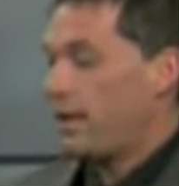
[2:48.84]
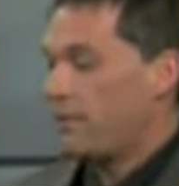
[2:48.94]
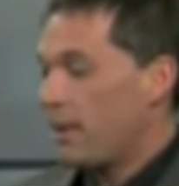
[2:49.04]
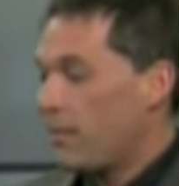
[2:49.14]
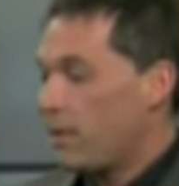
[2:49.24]

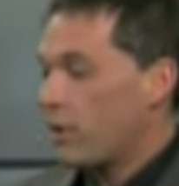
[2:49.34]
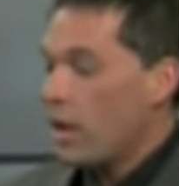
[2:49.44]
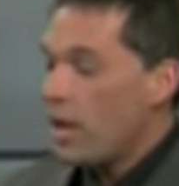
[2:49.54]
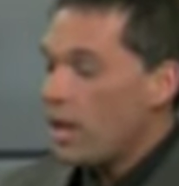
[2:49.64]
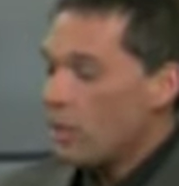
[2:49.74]
faith, man. I
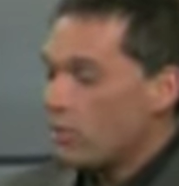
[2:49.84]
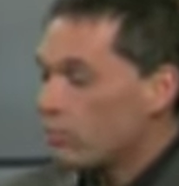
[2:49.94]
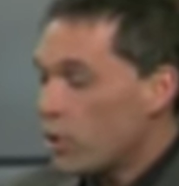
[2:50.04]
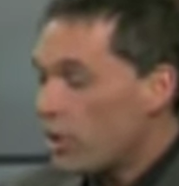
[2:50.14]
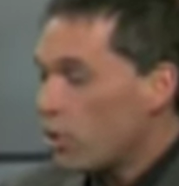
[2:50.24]
mean, the,
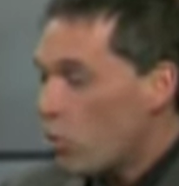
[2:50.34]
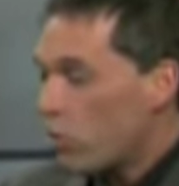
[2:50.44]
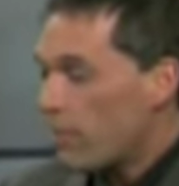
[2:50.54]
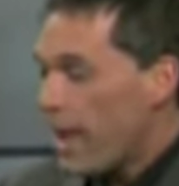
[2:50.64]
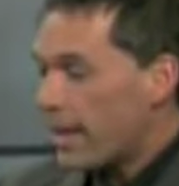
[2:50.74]
the rookie
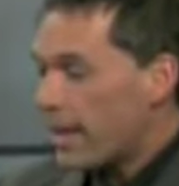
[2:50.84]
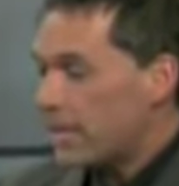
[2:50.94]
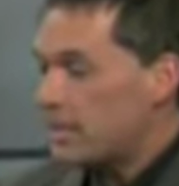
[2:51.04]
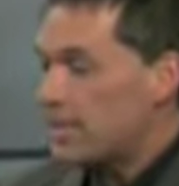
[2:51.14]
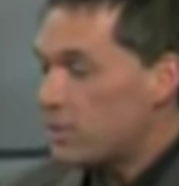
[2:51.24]
quarterback
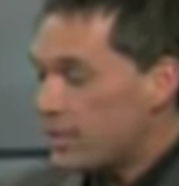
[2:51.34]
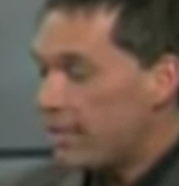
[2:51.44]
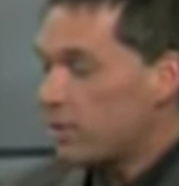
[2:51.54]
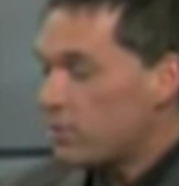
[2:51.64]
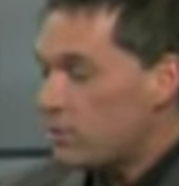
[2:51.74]
against the
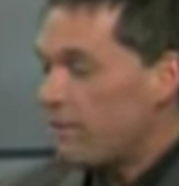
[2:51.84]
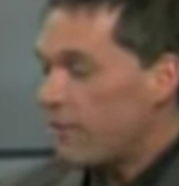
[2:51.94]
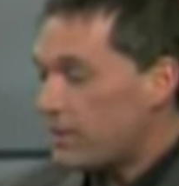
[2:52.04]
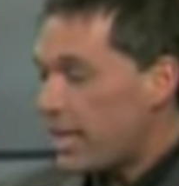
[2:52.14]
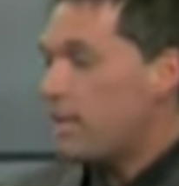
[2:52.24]
Steelers
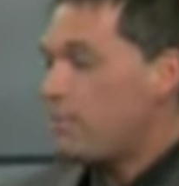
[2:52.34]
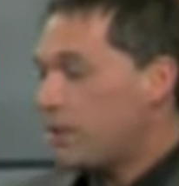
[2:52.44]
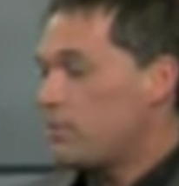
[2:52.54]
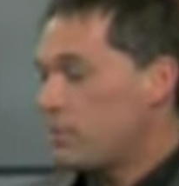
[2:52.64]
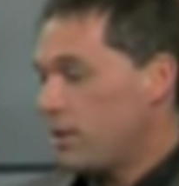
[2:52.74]
defense in
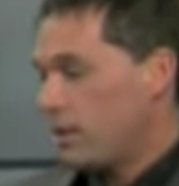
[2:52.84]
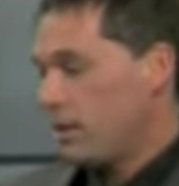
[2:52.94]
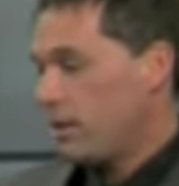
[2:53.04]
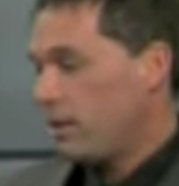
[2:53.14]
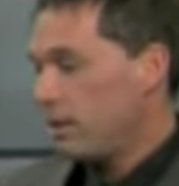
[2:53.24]
Pittsburgh.
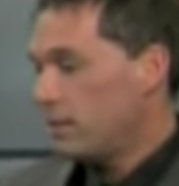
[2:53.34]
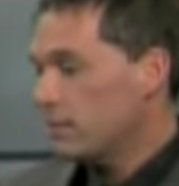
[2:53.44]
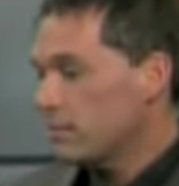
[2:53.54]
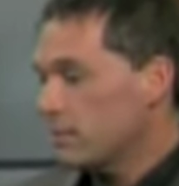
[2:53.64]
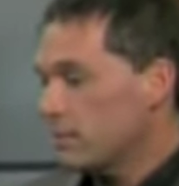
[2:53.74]
Come
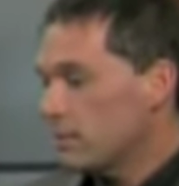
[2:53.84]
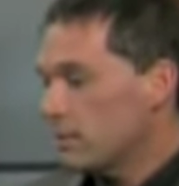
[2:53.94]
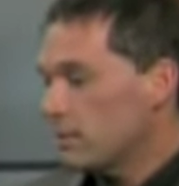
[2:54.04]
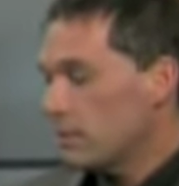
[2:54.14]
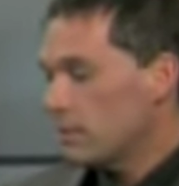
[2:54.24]
on,
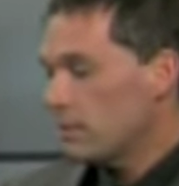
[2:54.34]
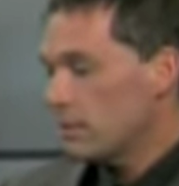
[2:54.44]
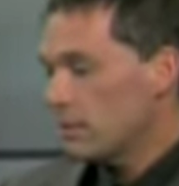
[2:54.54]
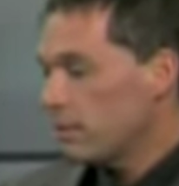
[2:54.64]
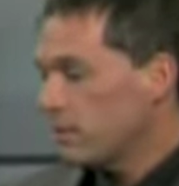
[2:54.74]
Tony, don't be
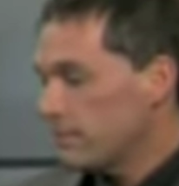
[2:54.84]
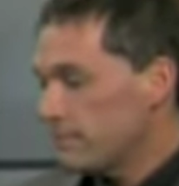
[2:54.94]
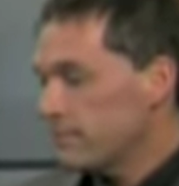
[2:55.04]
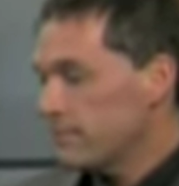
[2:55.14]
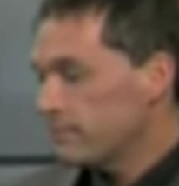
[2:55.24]
little
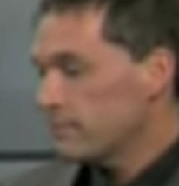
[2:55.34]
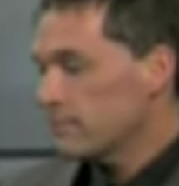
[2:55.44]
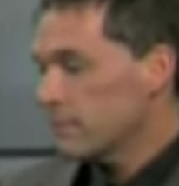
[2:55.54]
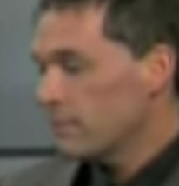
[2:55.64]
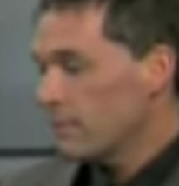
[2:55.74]
Colt
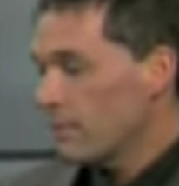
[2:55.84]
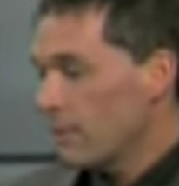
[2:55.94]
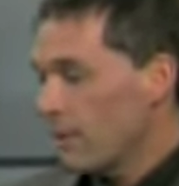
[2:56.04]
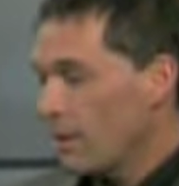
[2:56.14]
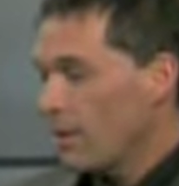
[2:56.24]
McCoy. He's going to
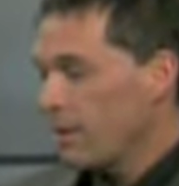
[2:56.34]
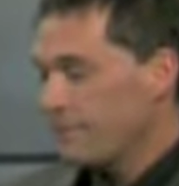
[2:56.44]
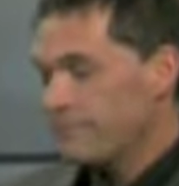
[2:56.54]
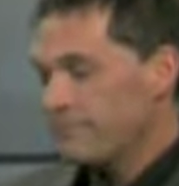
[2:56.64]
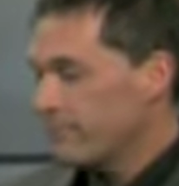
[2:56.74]
do just fine.